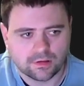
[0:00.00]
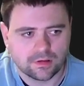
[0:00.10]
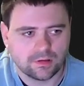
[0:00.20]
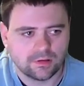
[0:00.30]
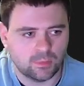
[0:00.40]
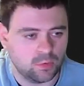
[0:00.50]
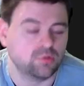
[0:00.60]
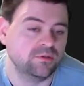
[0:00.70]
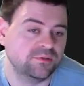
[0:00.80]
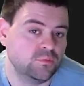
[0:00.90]
So we'll
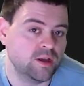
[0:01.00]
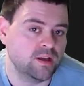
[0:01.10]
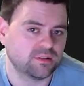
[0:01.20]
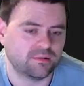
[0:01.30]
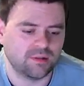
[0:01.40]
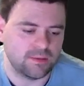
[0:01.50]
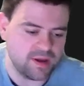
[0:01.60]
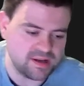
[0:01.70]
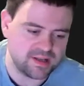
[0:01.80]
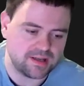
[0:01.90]
presume that. It
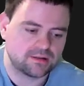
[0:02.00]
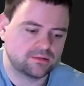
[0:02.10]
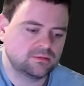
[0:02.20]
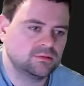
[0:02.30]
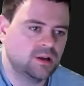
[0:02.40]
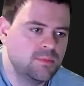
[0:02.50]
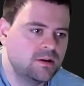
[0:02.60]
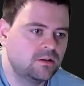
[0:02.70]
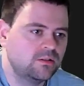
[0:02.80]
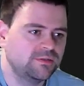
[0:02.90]
may take a
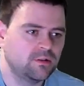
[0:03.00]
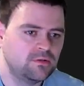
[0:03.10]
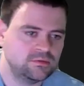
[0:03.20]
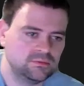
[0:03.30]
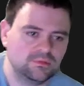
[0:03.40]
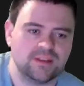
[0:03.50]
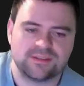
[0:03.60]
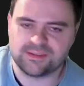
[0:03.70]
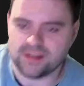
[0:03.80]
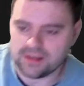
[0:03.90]
minute or so.
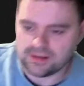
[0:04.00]
Let's see.